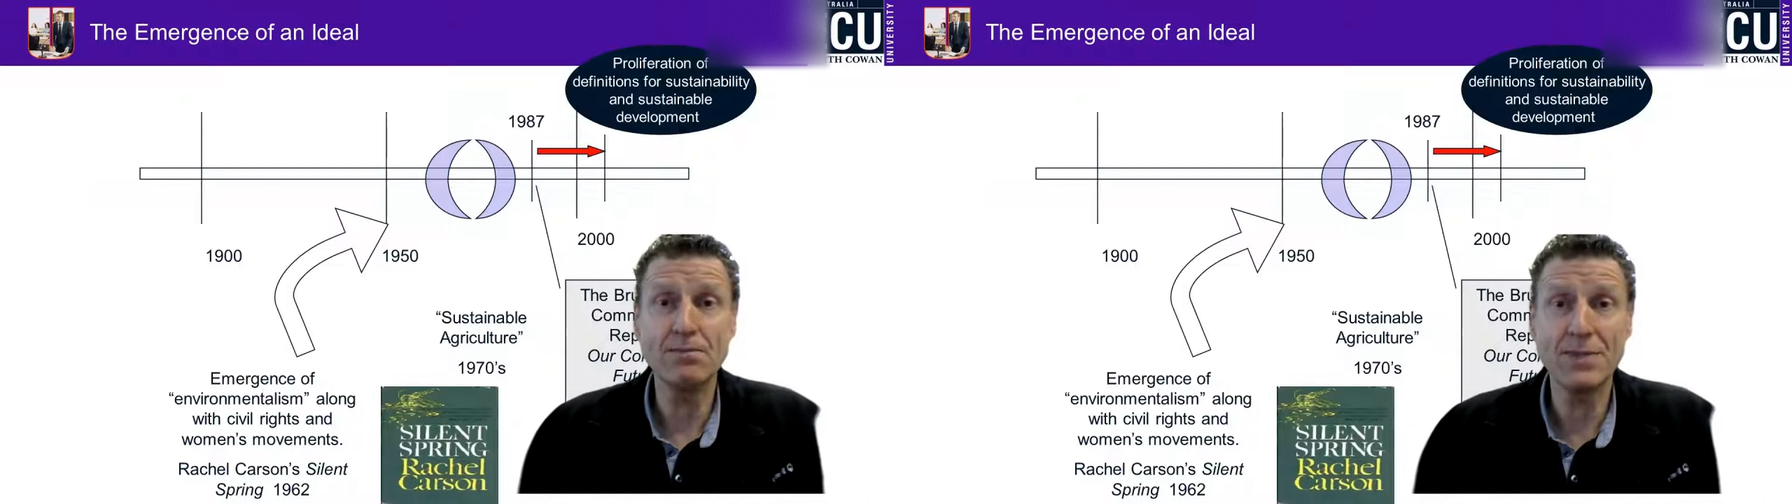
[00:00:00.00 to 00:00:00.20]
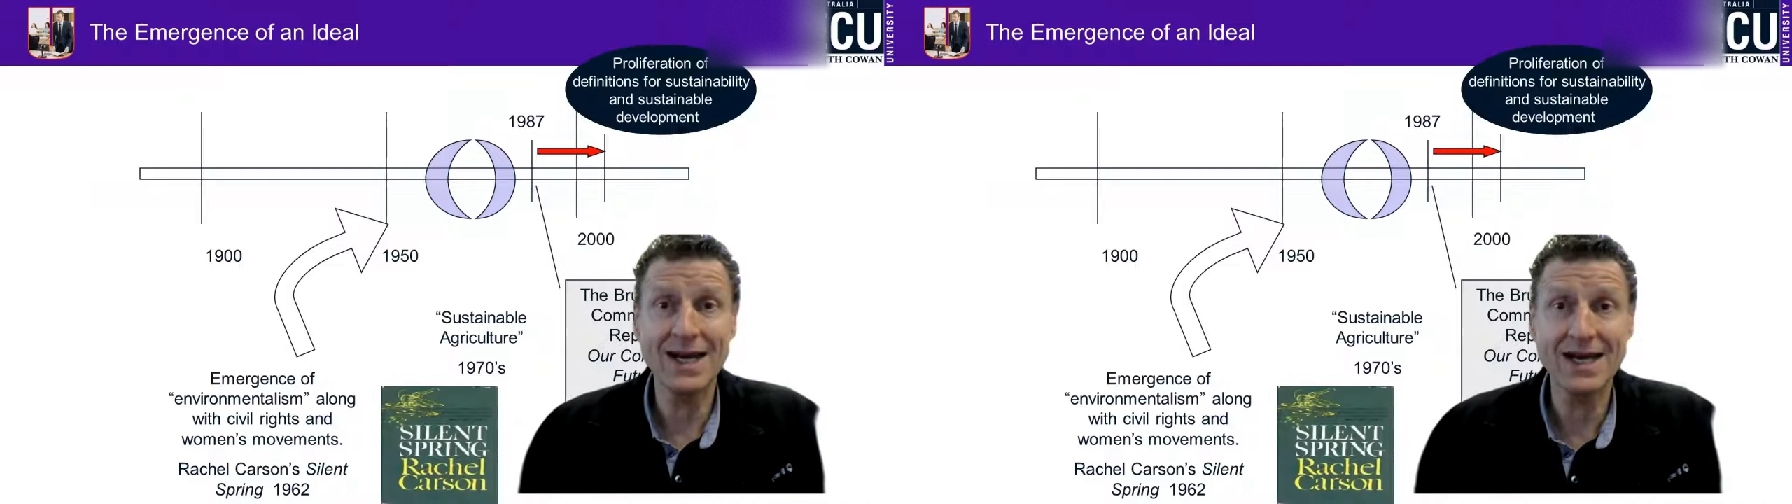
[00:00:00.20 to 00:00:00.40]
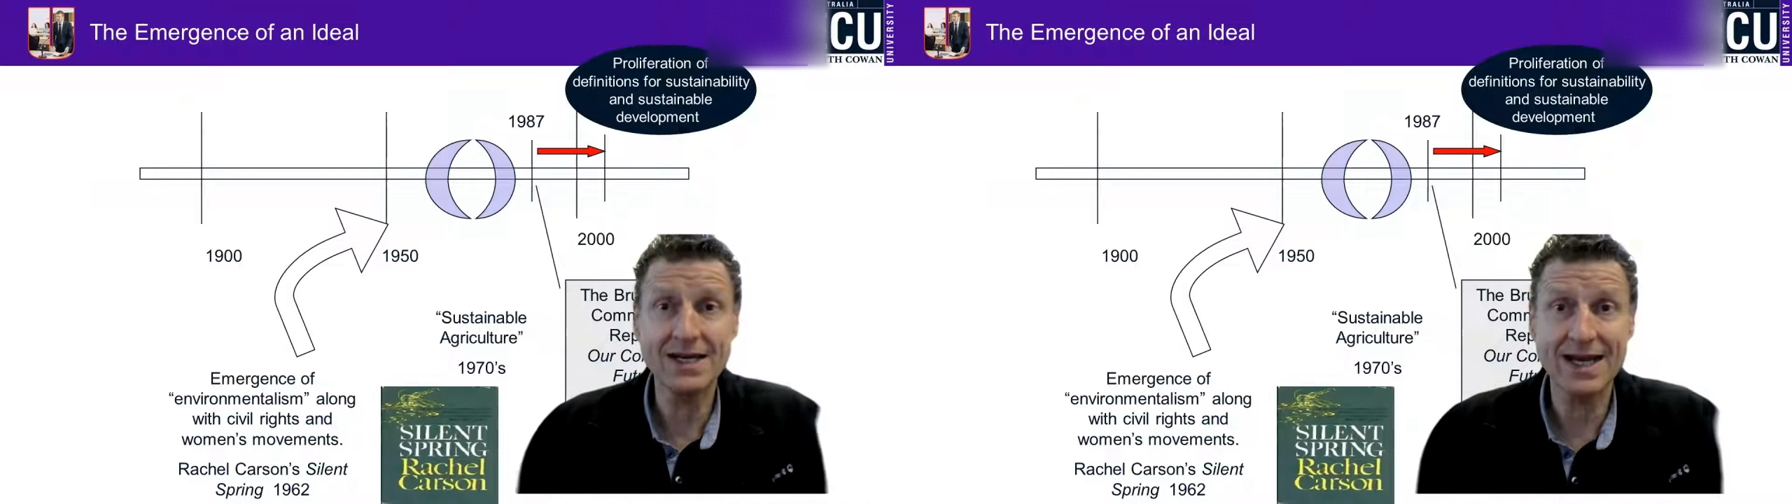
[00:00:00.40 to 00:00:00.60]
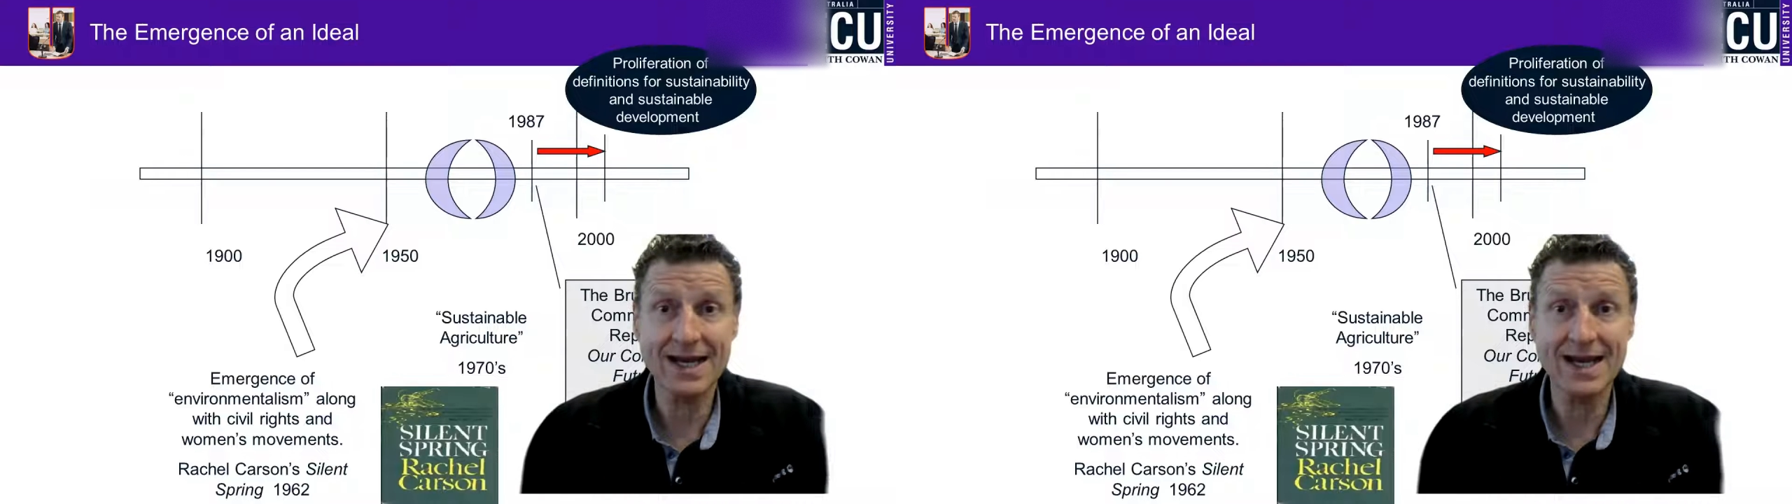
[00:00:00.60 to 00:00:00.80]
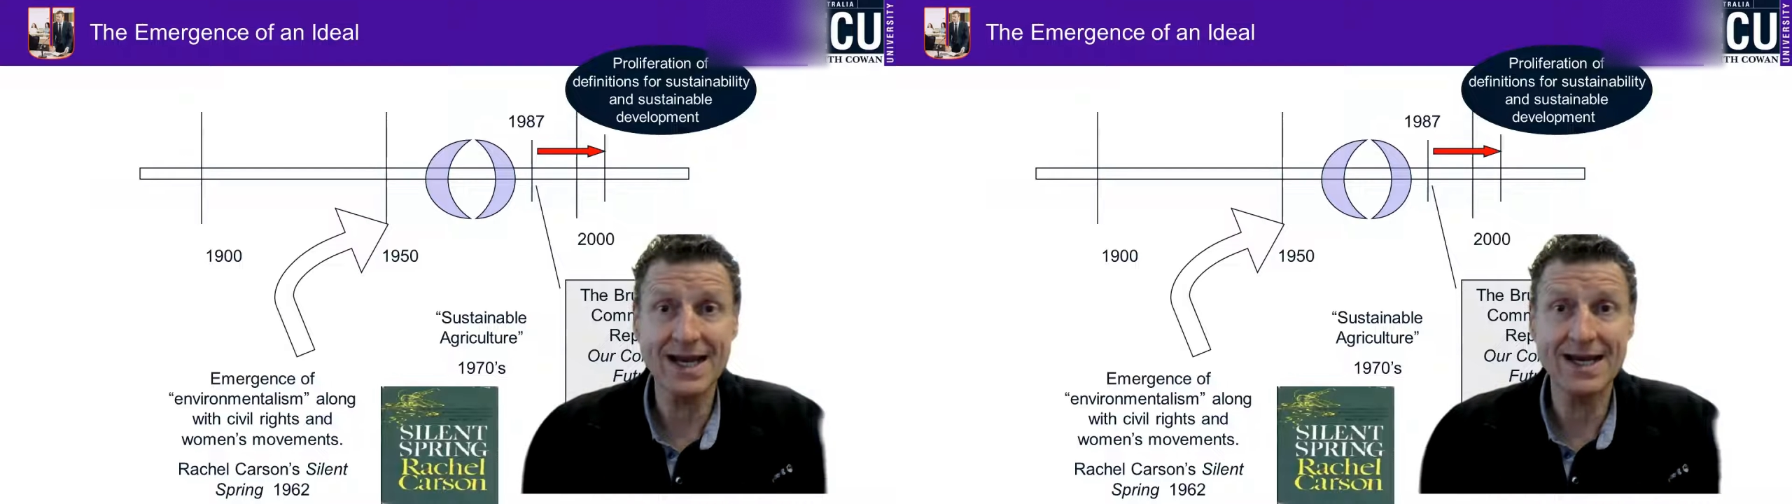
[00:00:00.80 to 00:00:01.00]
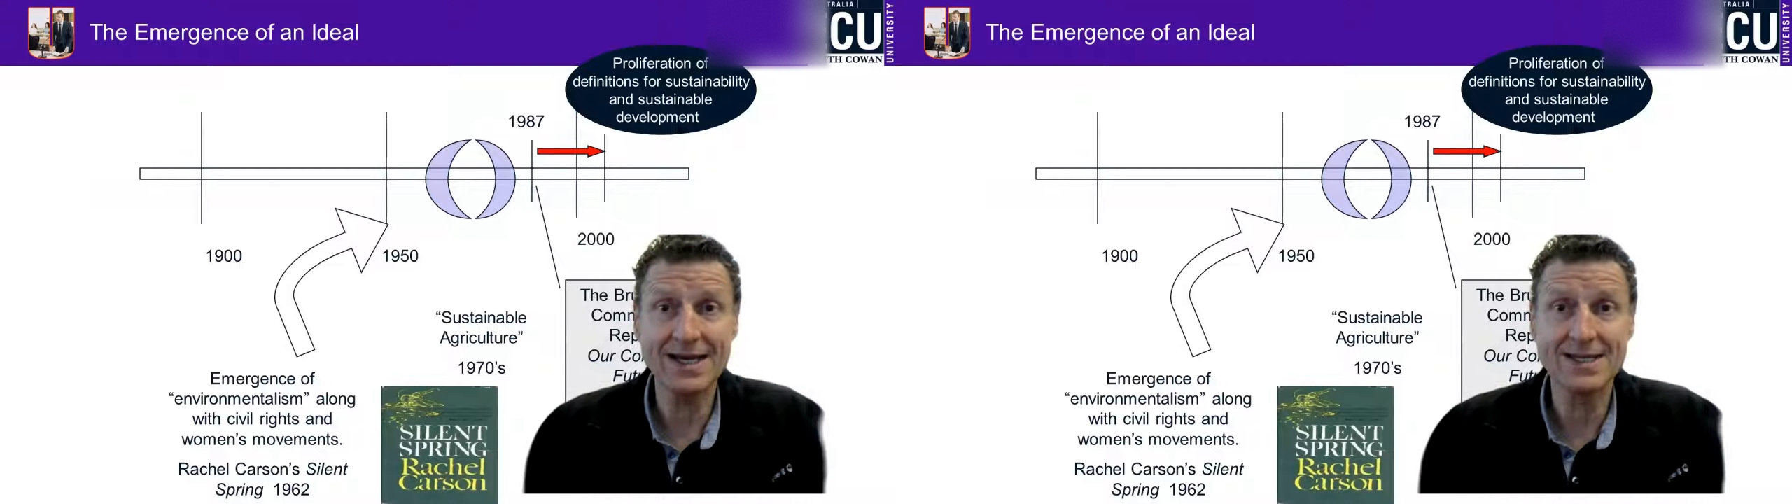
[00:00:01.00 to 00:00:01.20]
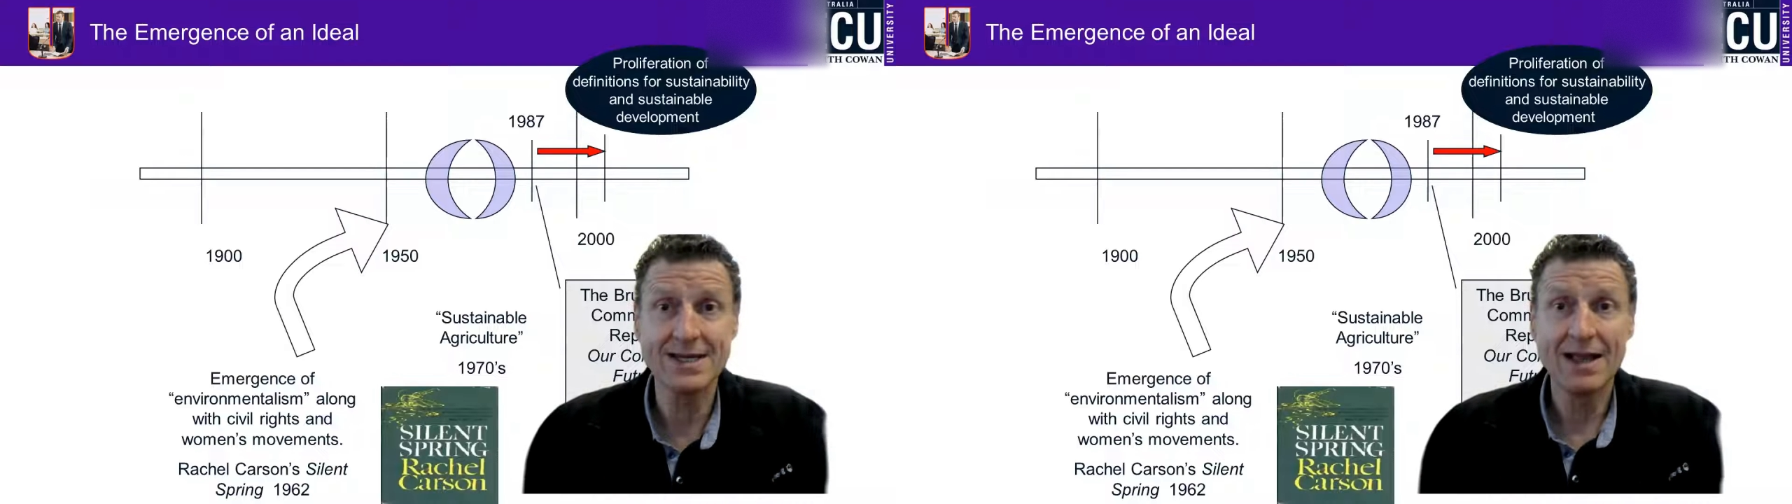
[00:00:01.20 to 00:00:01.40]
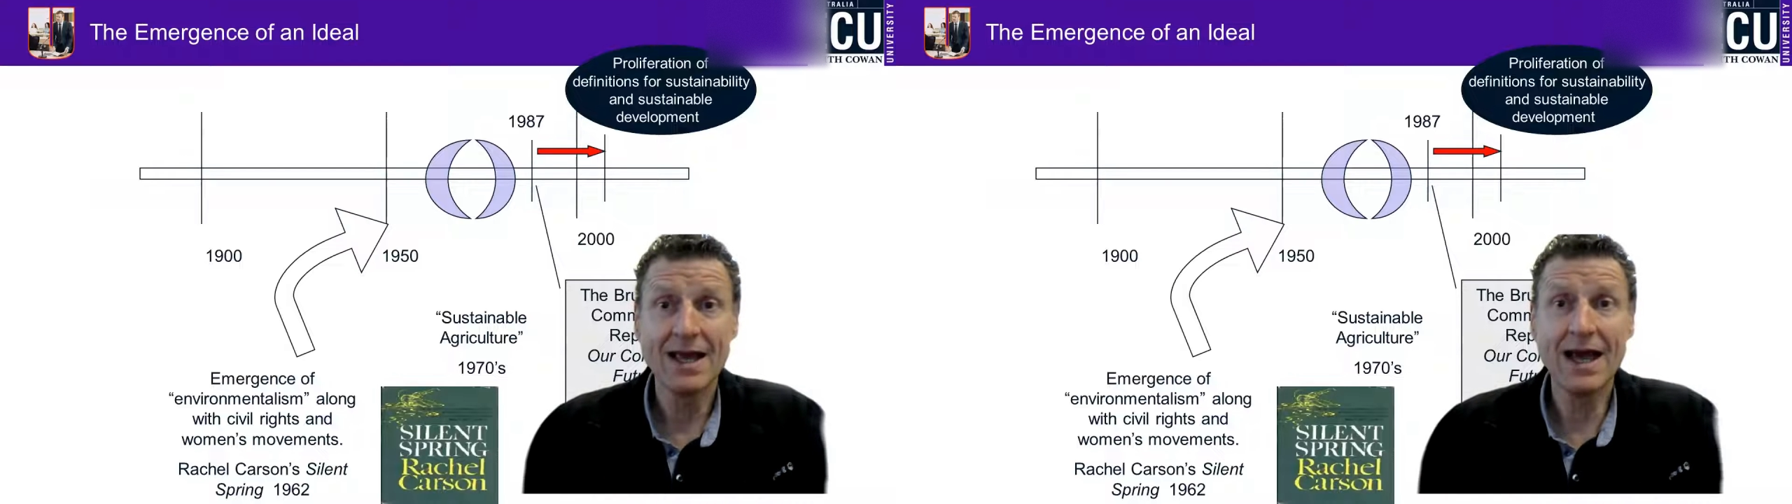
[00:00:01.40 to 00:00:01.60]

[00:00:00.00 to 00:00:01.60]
many decades.